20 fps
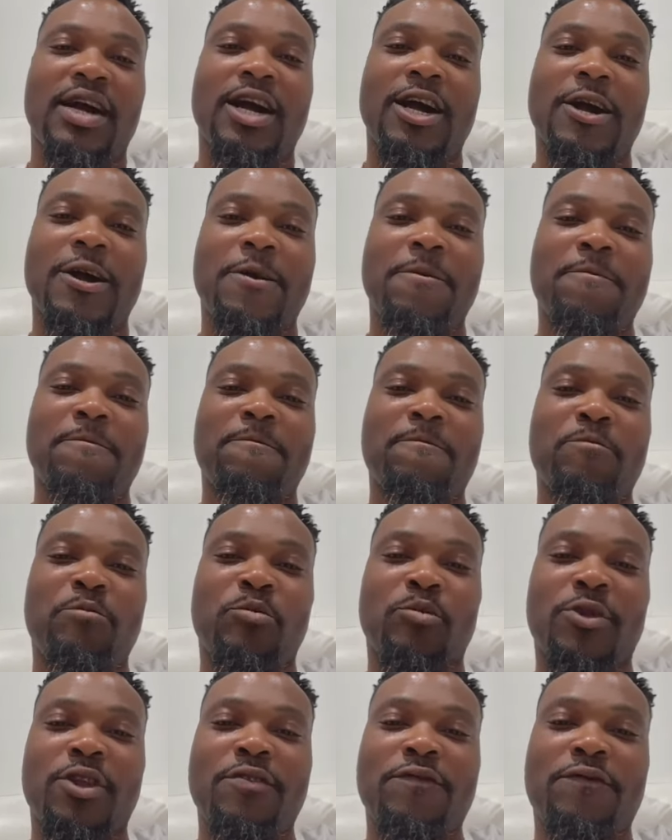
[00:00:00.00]

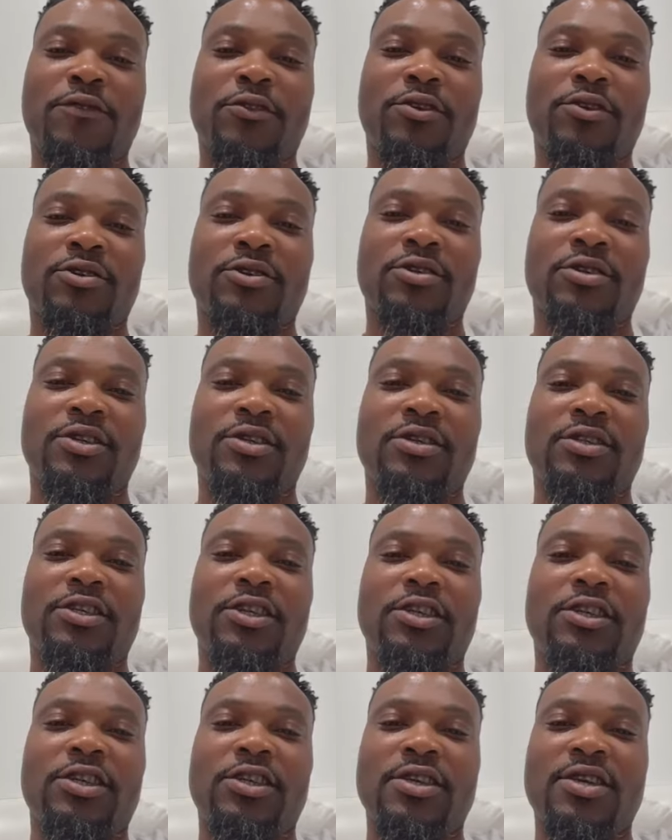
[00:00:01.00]
Um, if your
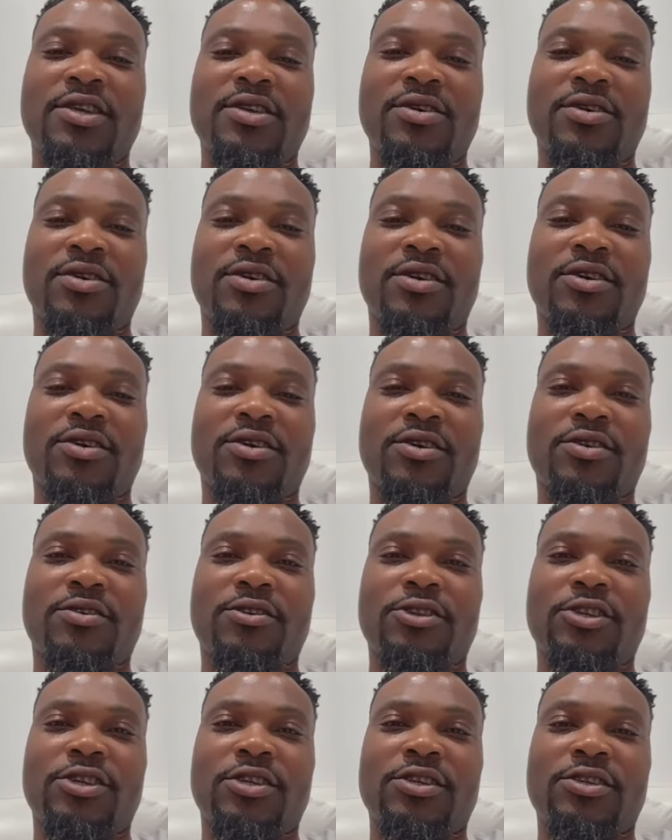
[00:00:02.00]
city or your
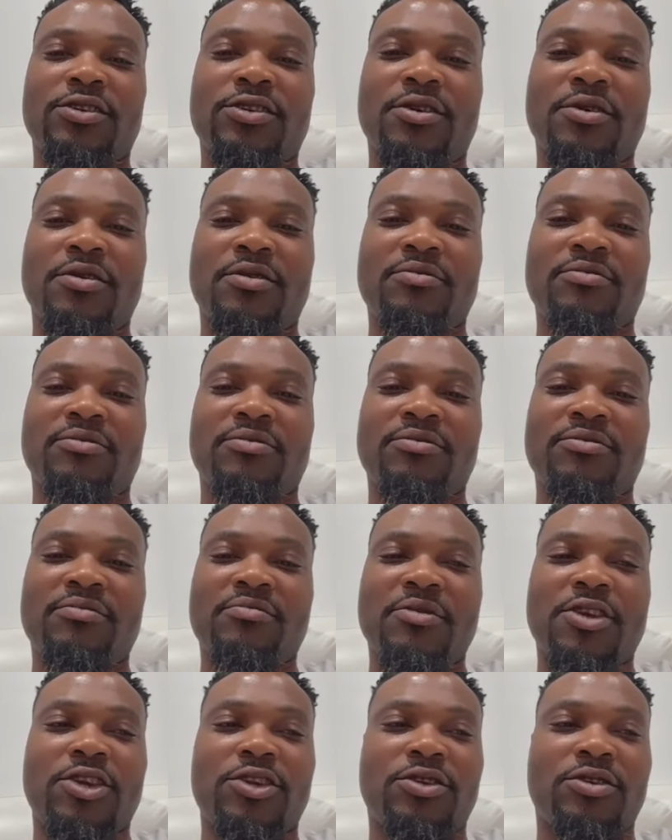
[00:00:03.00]
country is not
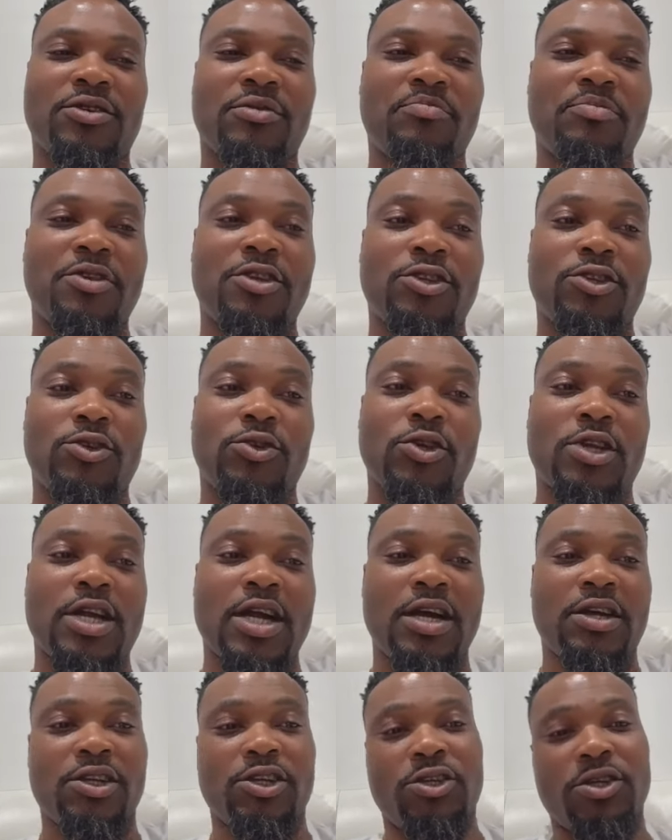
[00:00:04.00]
mentioned, please you
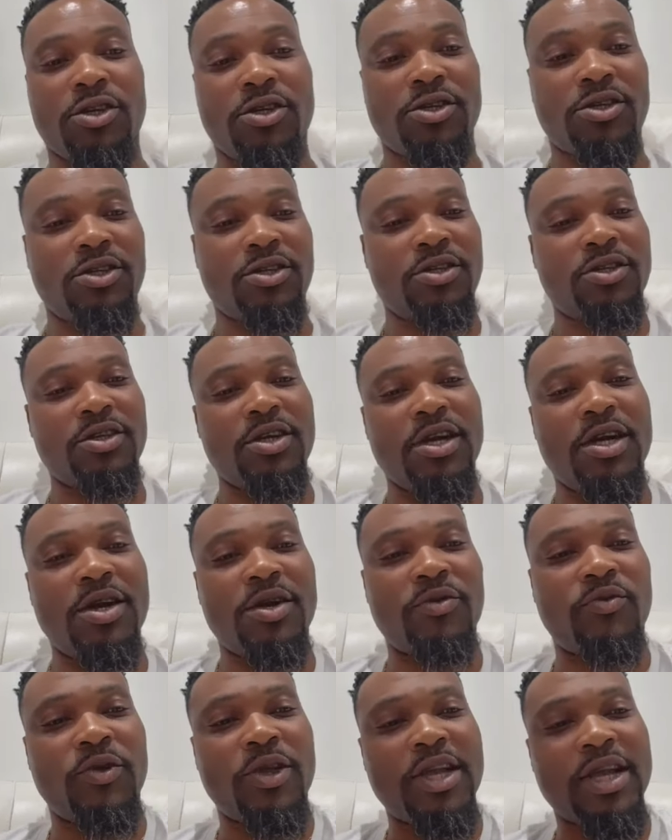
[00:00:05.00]
can reach us.
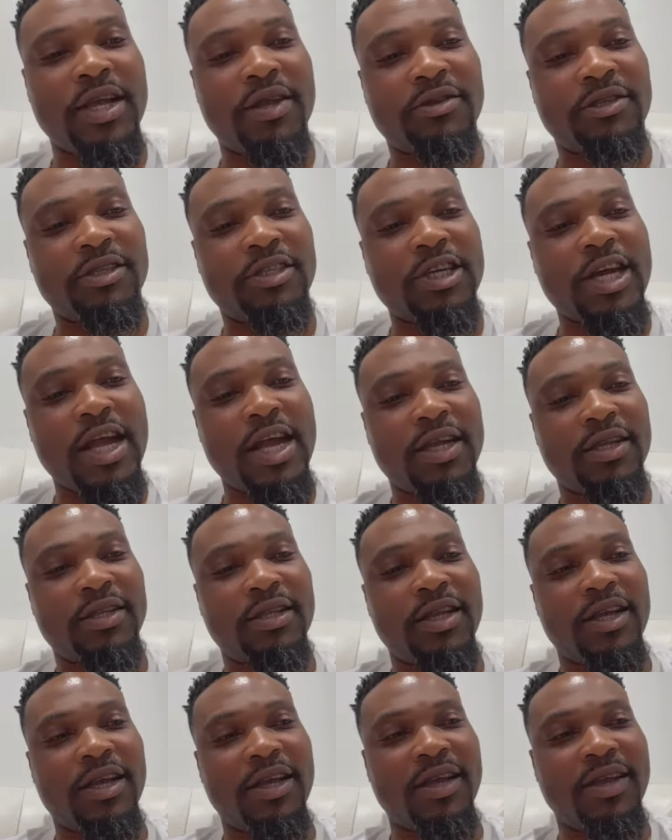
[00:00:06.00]
Uh, we can try
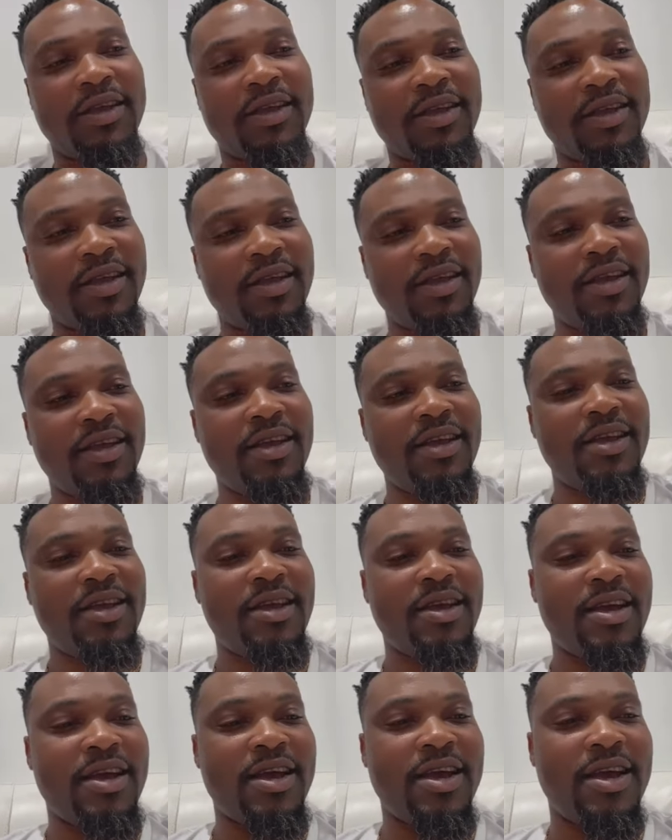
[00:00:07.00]
and
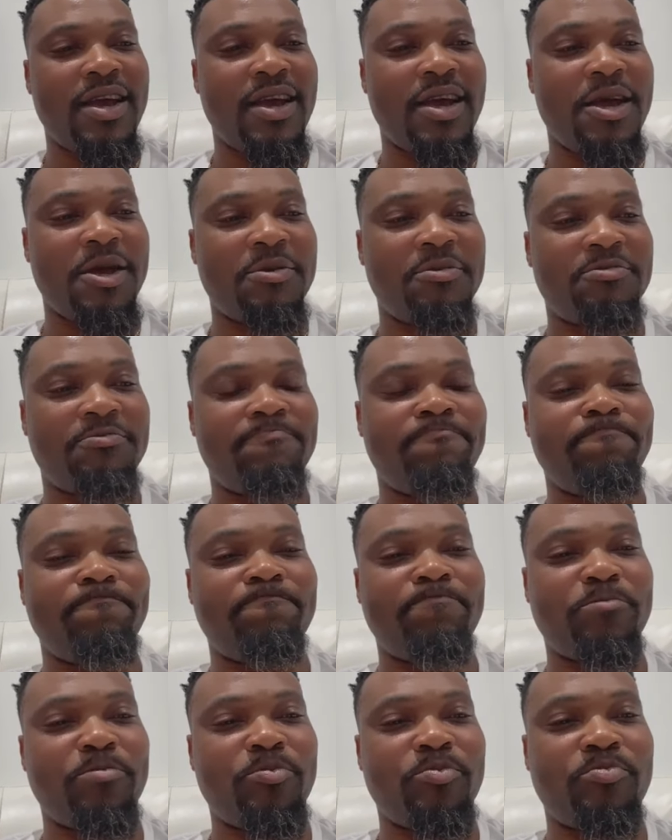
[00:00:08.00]
uh,
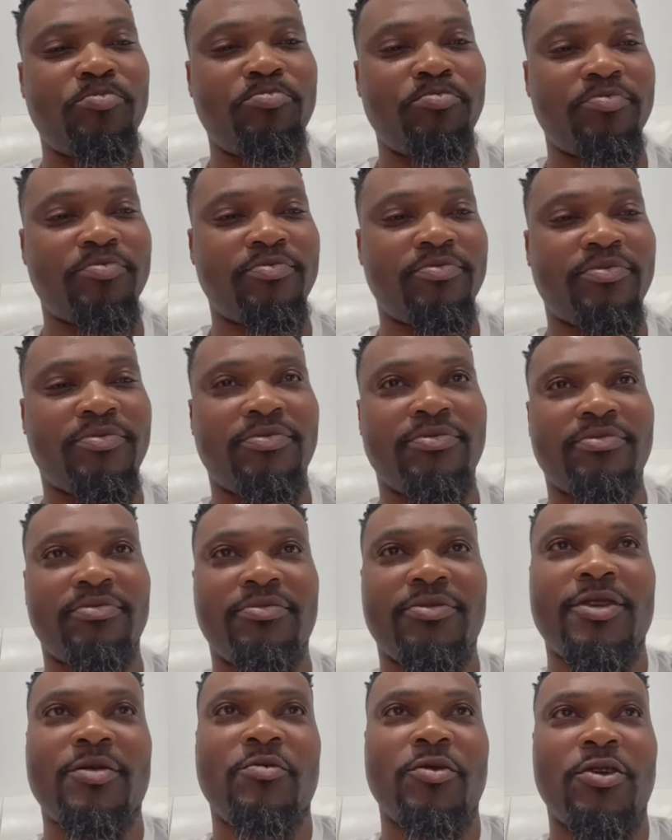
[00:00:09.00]
um,
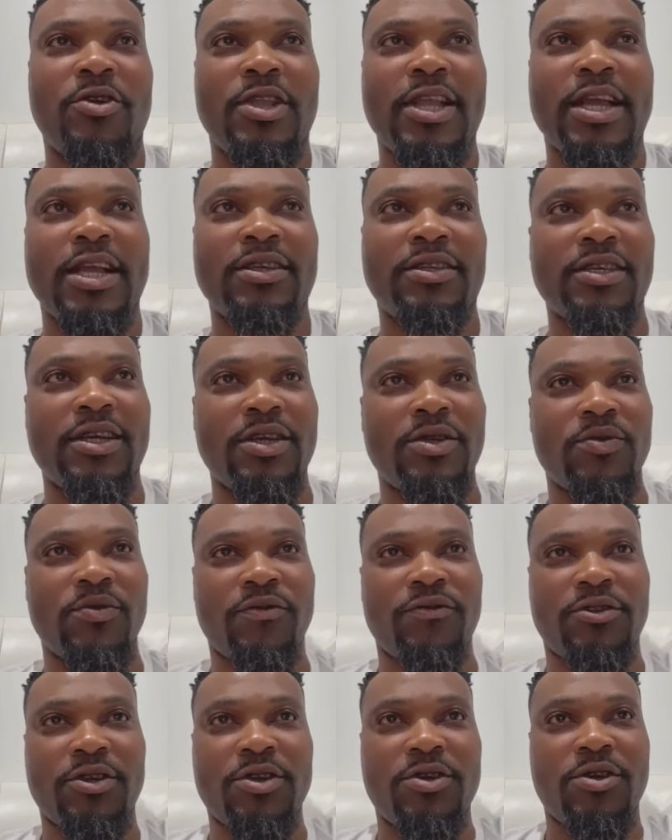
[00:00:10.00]
because like I said,
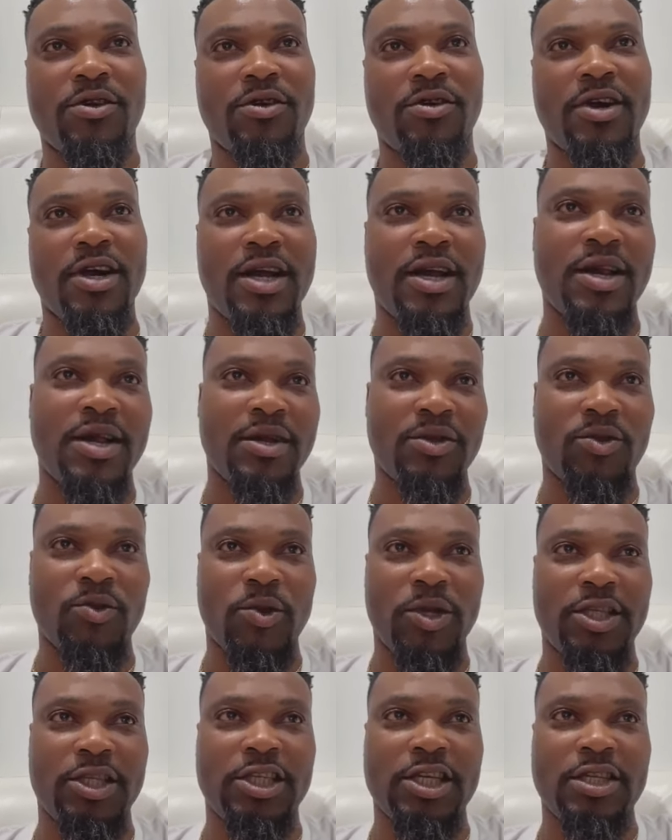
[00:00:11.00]
we still got uh
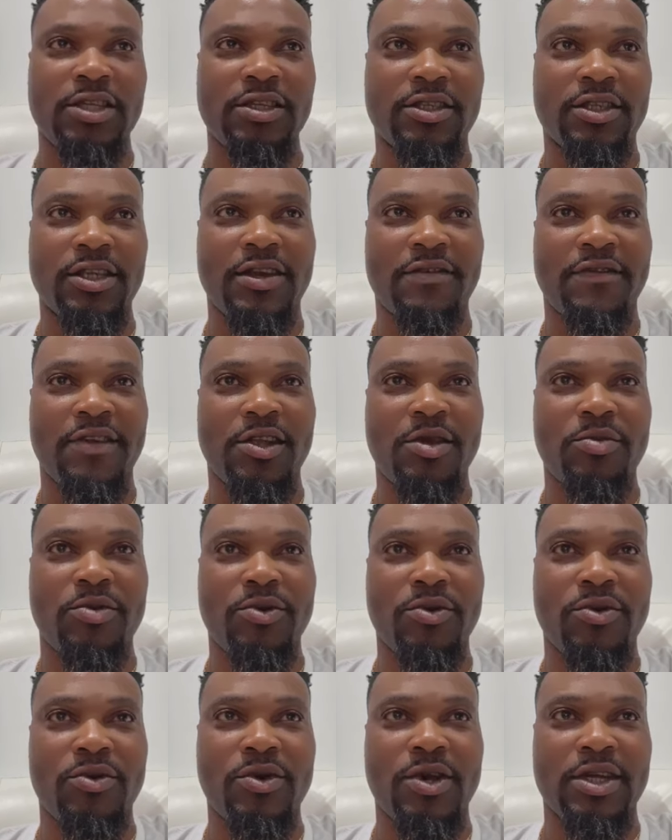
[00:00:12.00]
20th is still
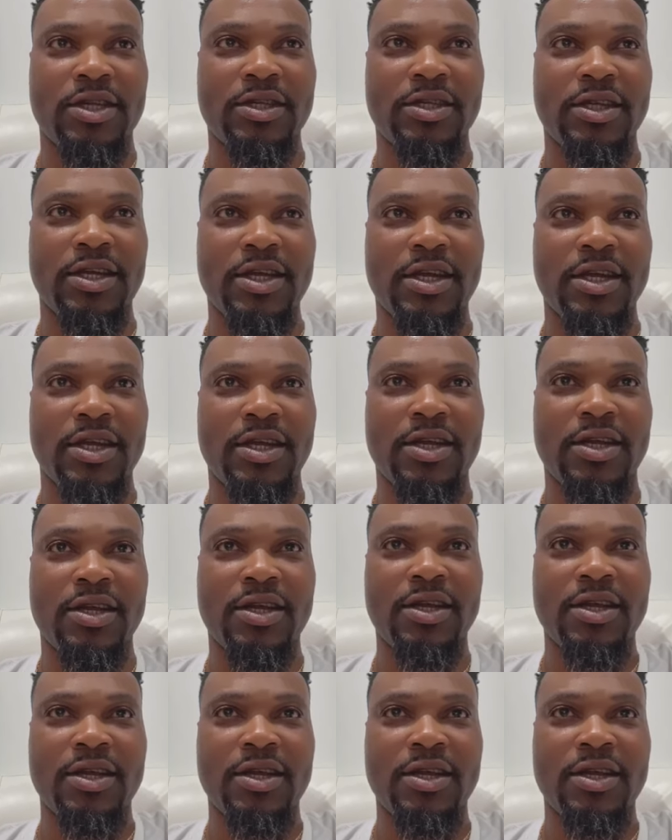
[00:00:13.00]
available and uh,